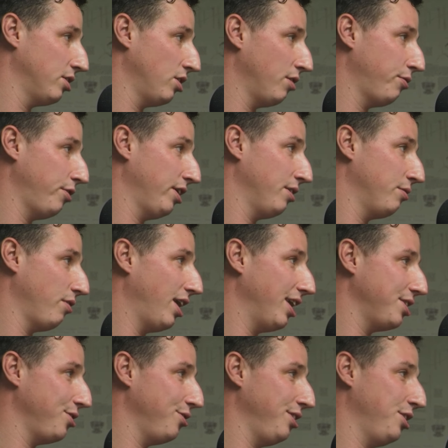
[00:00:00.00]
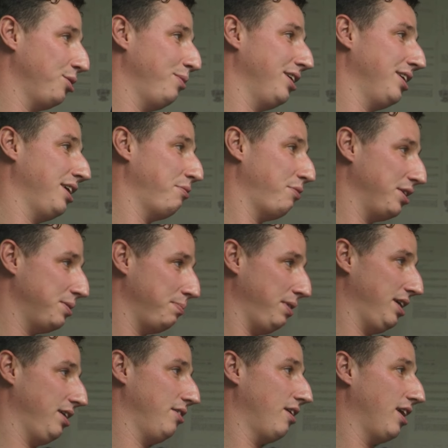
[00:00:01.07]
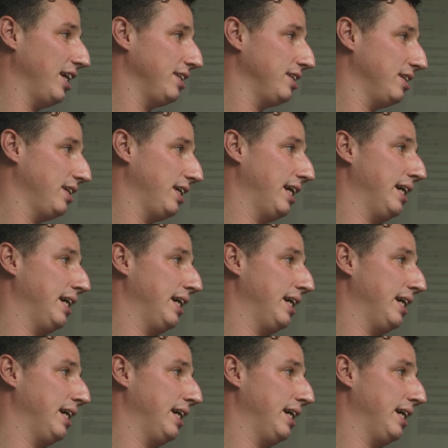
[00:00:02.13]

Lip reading: and offering advice, you need to be an FSP, right?